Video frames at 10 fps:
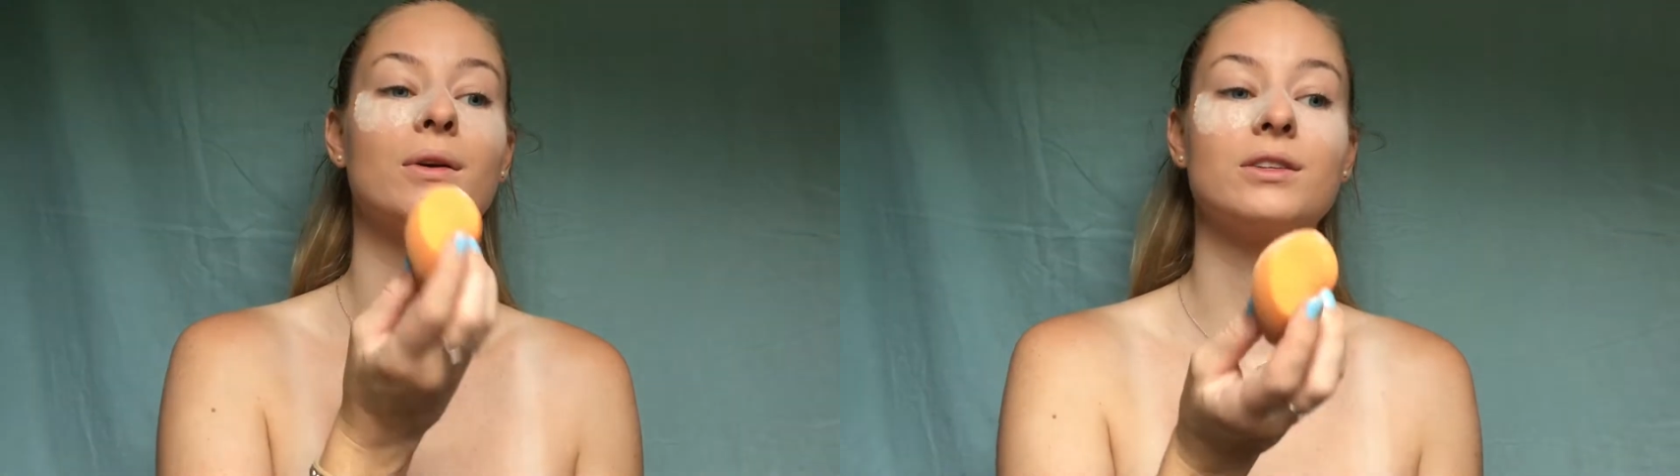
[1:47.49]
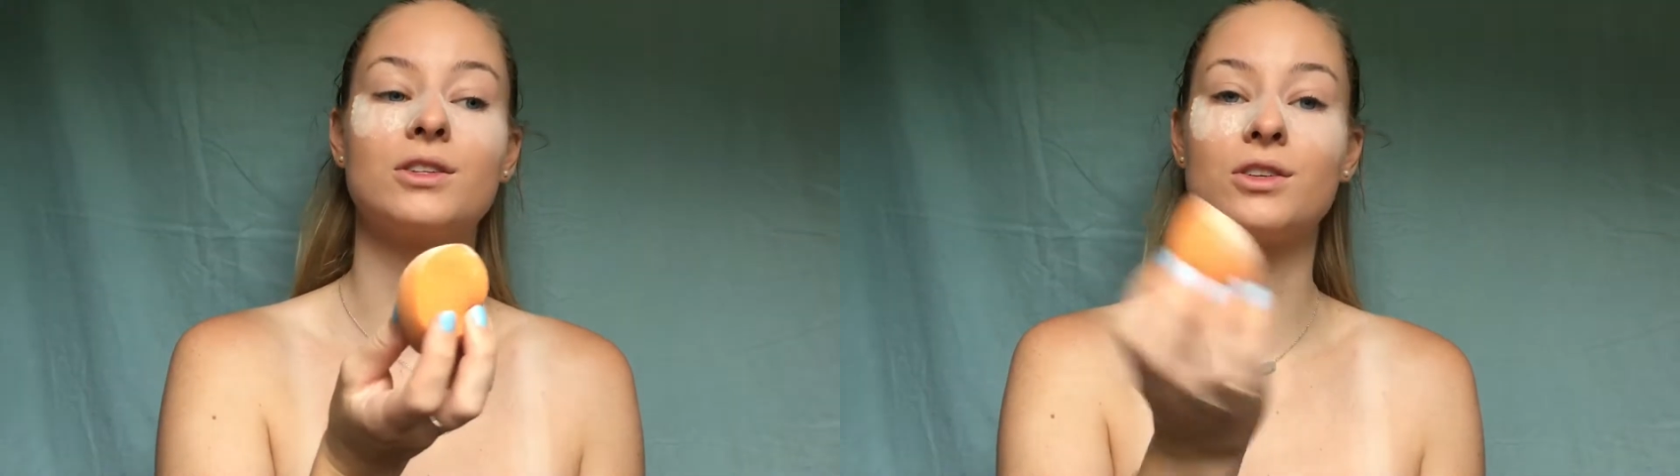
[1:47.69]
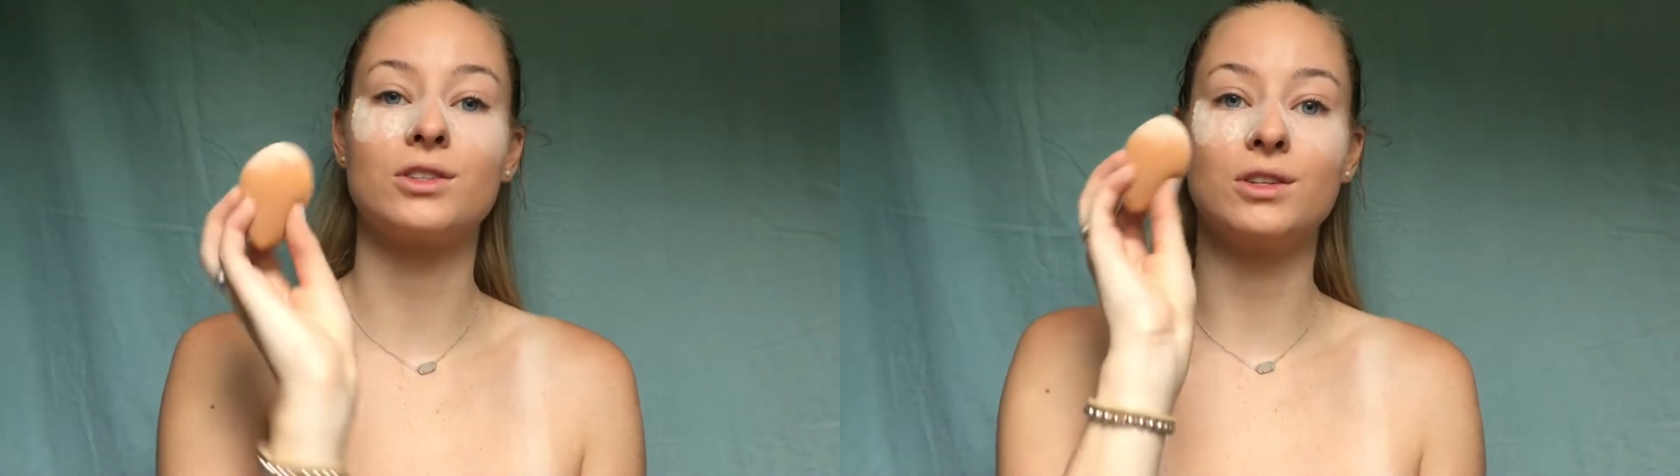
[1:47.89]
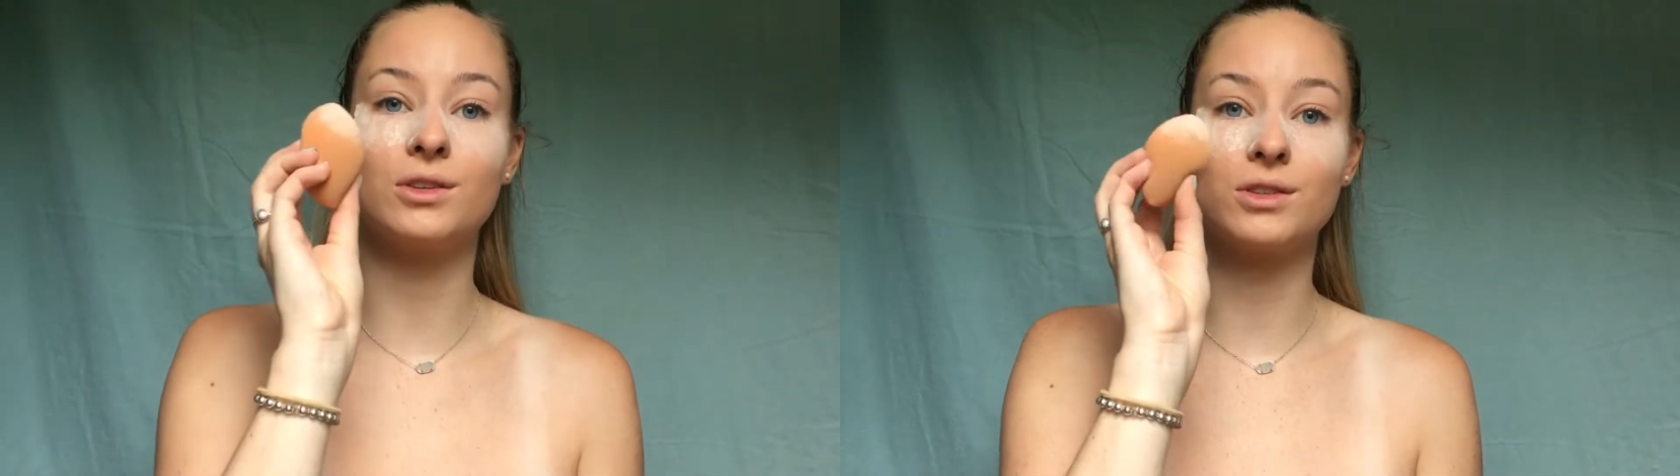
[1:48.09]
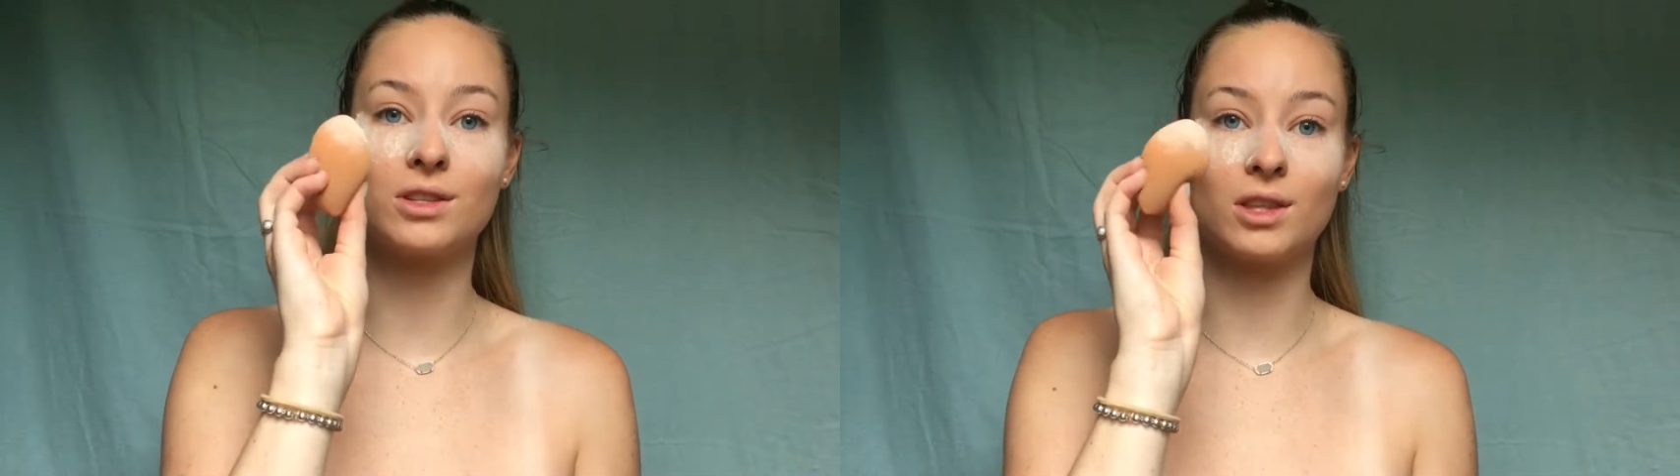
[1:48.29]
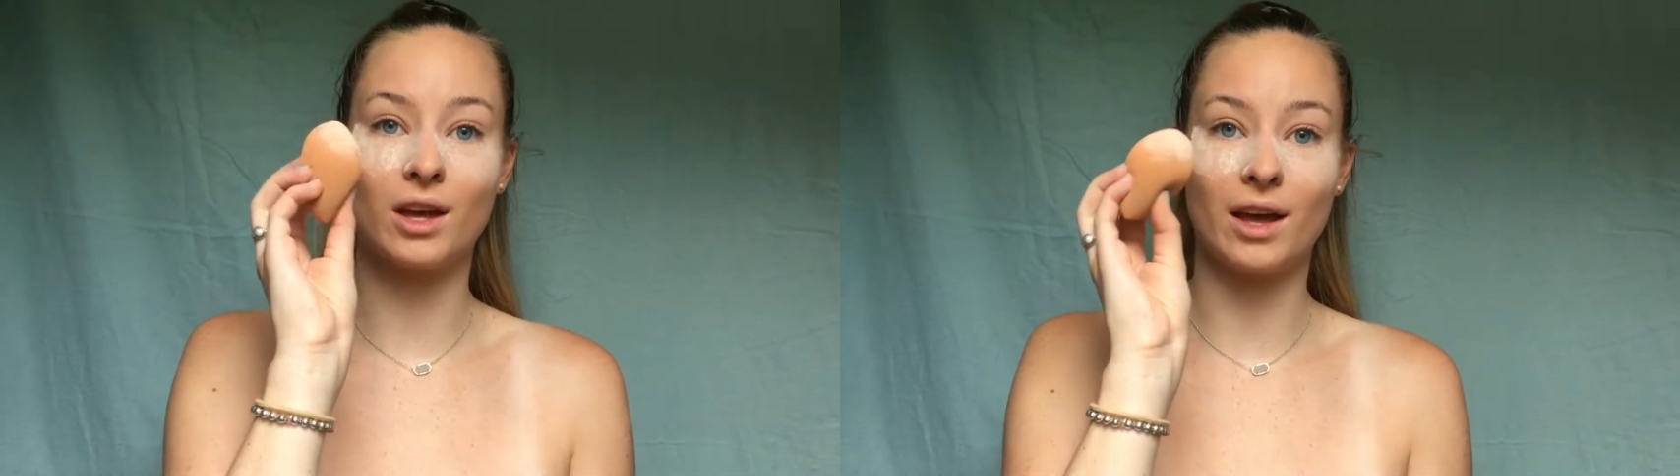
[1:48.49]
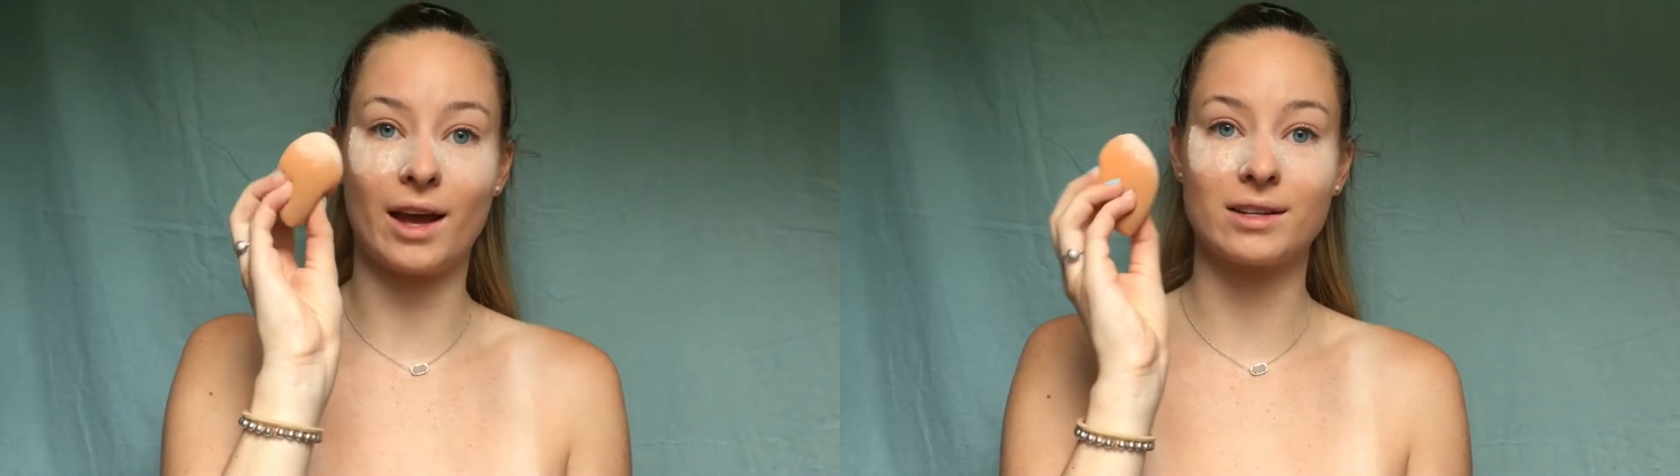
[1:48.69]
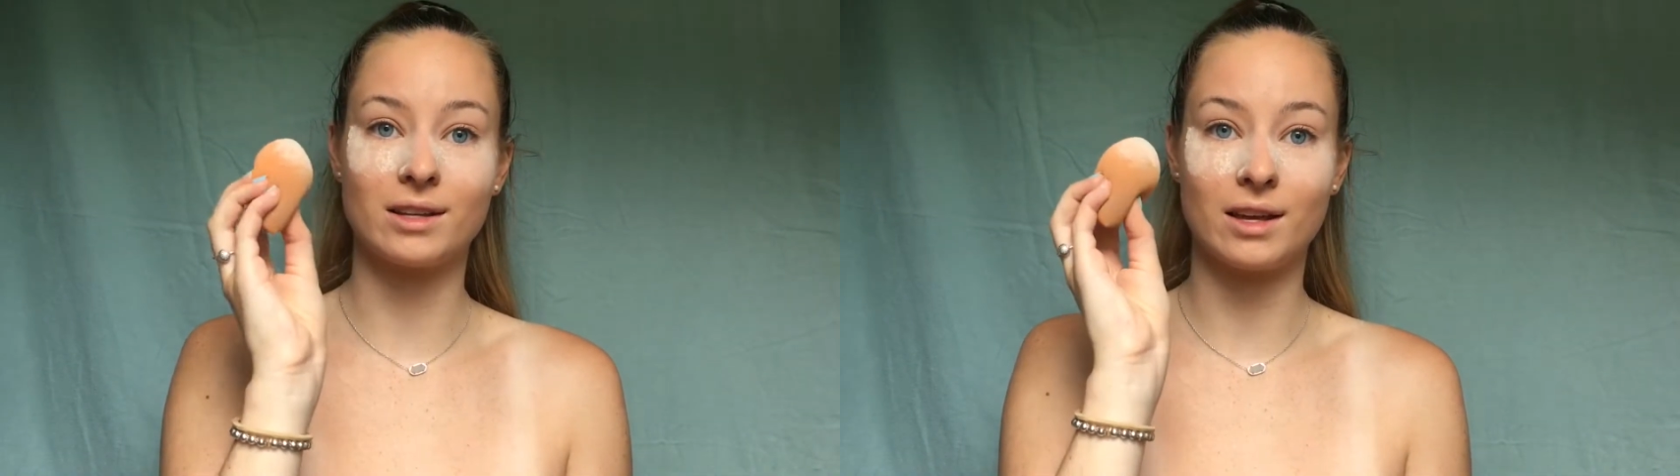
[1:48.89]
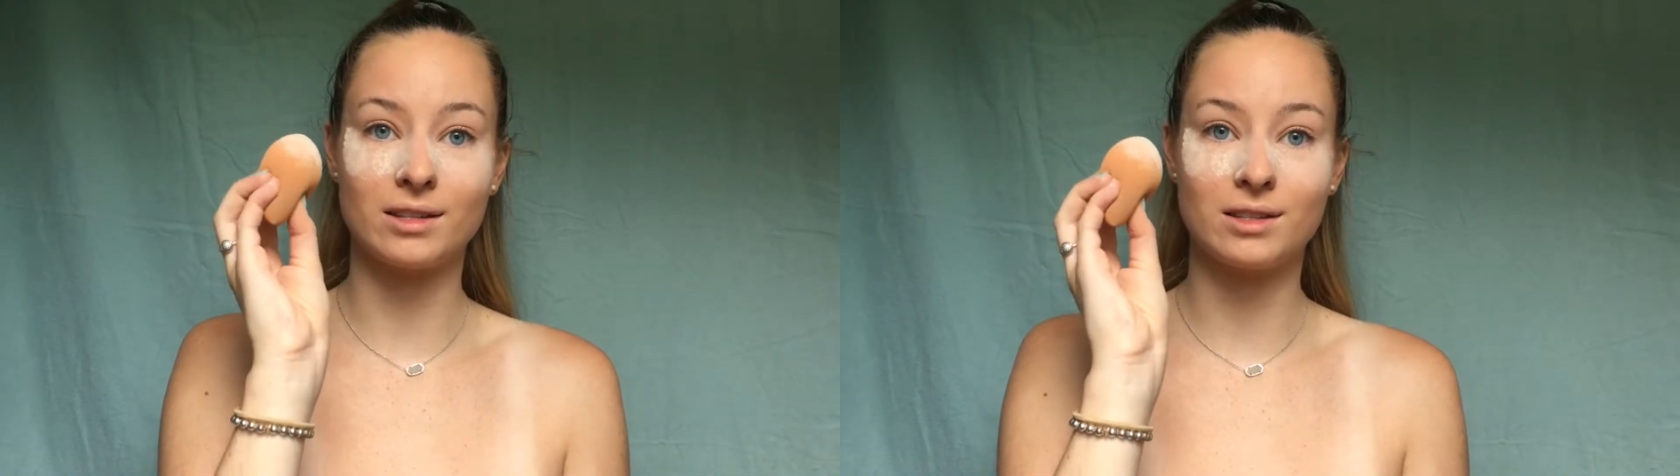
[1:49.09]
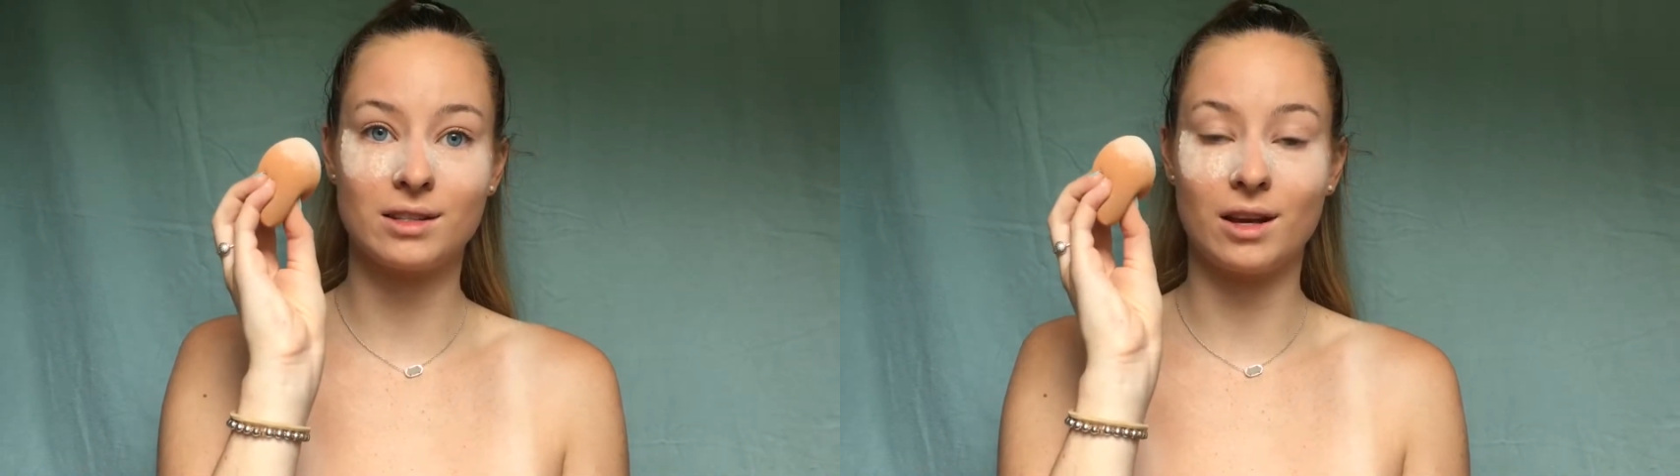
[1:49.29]
I'm going to just use the
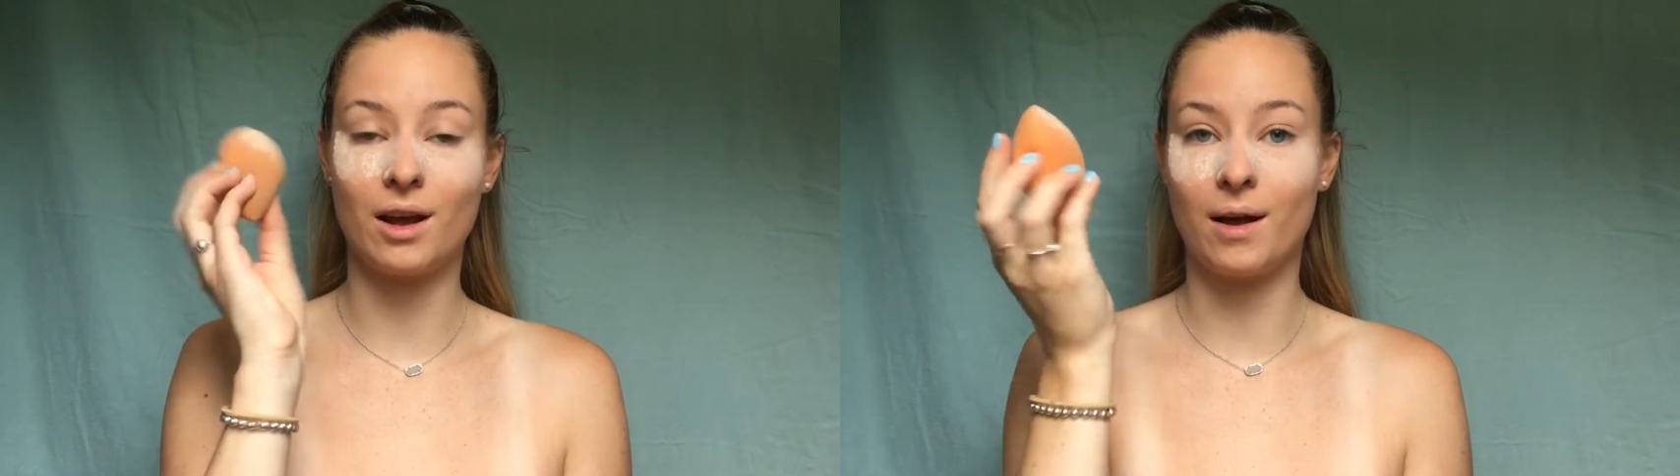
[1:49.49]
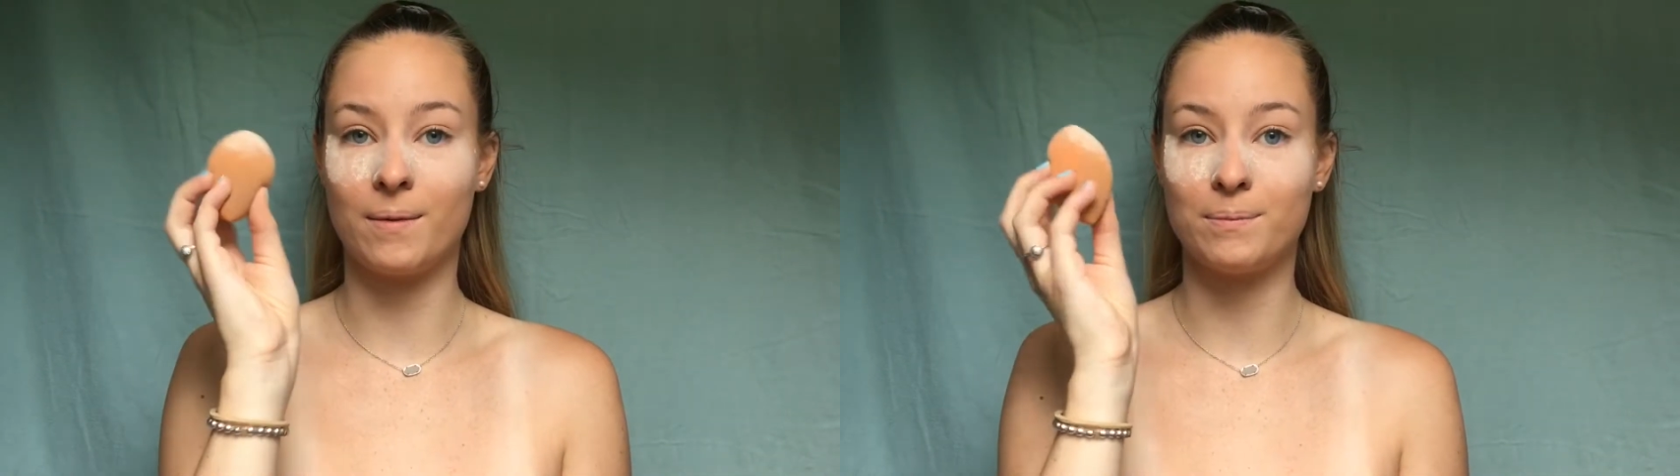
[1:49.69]
excess